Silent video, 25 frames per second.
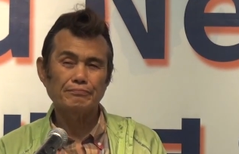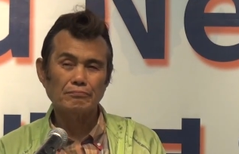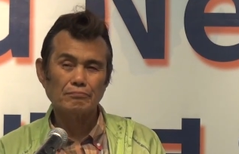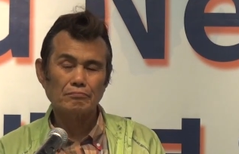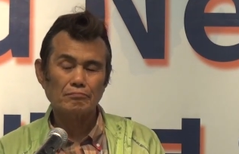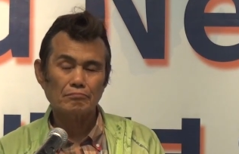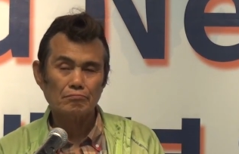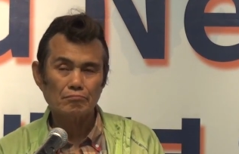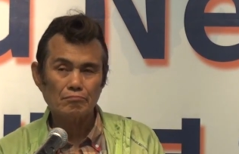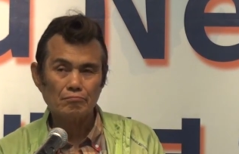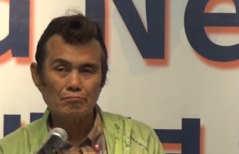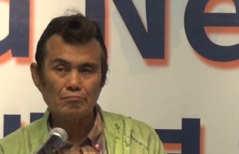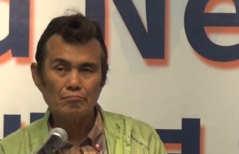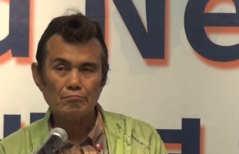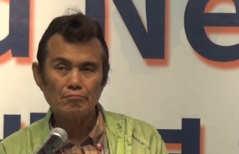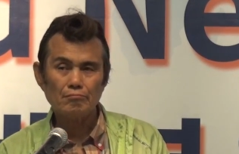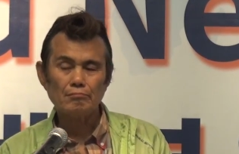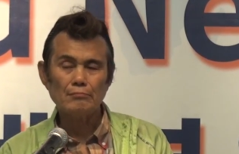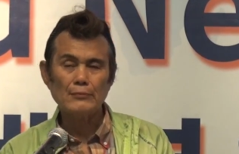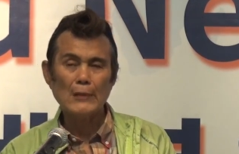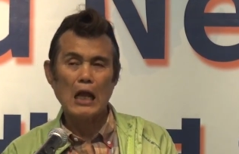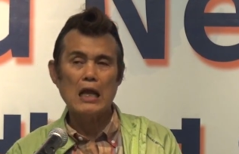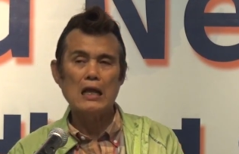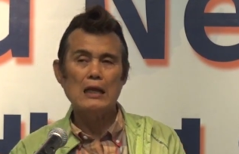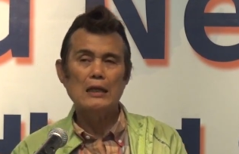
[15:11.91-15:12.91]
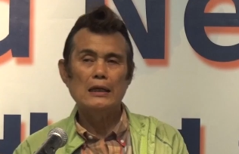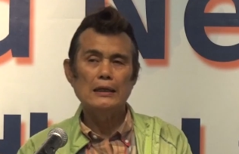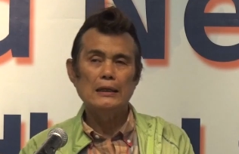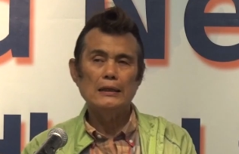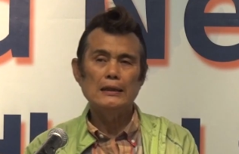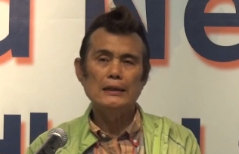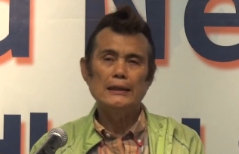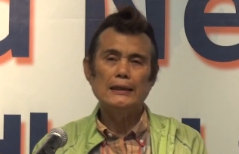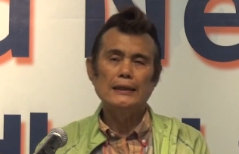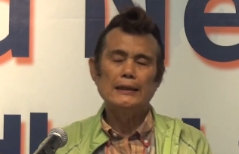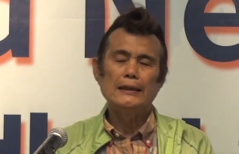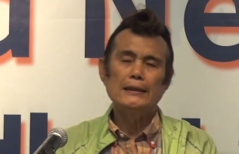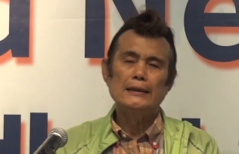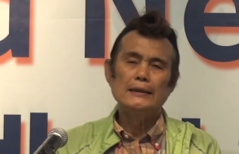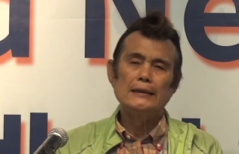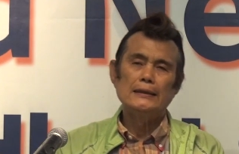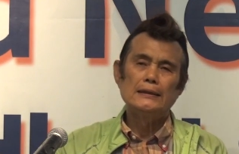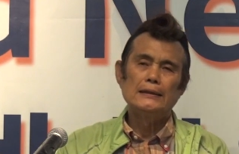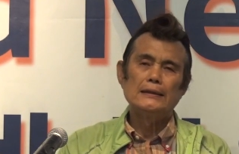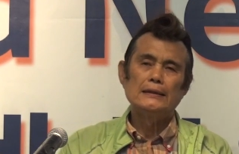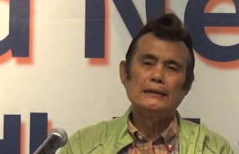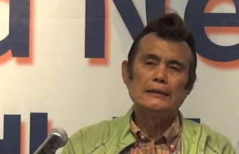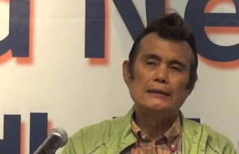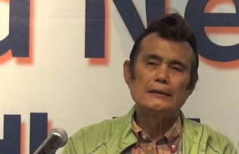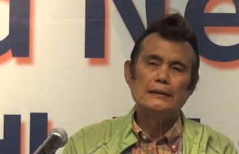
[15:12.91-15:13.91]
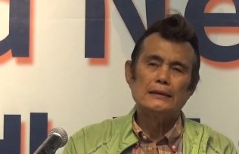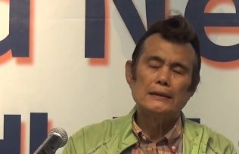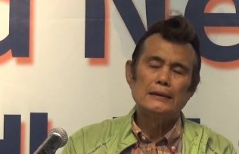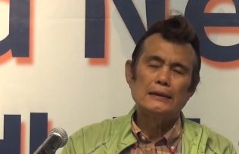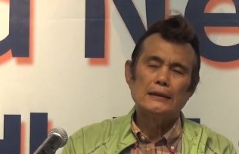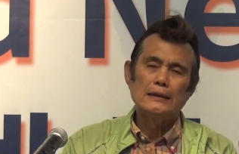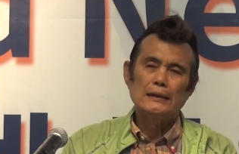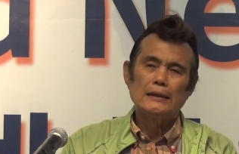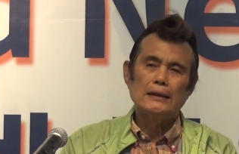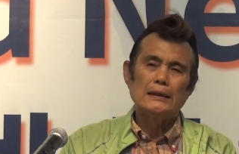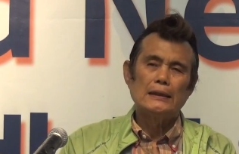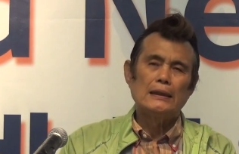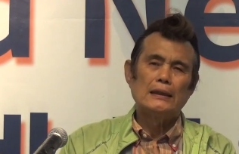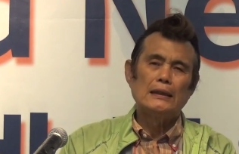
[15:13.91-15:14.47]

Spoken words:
No one is speaking in this clip.